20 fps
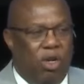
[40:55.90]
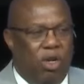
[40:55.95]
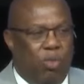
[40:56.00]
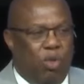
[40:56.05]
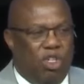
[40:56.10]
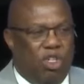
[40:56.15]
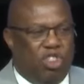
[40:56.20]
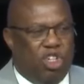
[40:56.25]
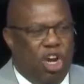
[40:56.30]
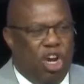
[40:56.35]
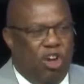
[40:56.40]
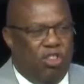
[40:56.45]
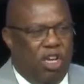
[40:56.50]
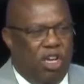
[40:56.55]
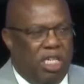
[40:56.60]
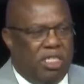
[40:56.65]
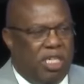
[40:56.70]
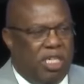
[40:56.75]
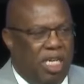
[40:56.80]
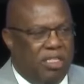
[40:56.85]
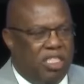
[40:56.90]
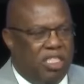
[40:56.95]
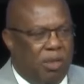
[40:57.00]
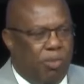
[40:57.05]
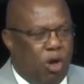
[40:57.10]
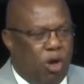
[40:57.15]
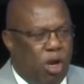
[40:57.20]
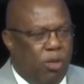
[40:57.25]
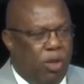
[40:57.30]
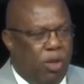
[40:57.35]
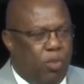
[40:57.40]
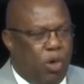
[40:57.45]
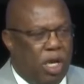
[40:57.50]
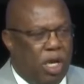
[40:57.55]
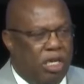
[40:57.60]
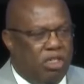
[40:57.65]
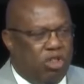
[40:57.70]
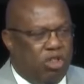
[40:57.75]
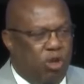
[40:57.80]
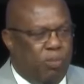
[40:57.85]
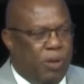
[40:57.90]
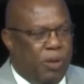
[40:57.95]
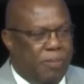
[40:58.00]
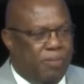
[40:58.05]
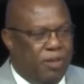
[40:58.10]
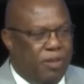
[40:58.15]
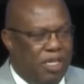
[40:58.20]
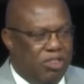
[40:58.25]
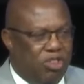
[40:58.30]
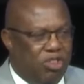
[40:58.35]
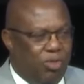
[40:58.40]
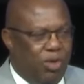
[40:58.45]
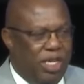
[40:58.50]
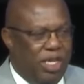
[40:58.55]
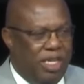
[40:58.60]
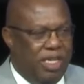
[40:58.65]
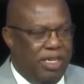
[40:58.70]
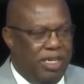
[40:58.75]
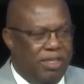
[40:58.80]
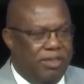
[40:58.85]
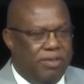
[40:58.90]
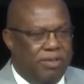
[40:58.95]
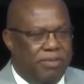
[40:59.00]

would share their testimony with one or two people this week?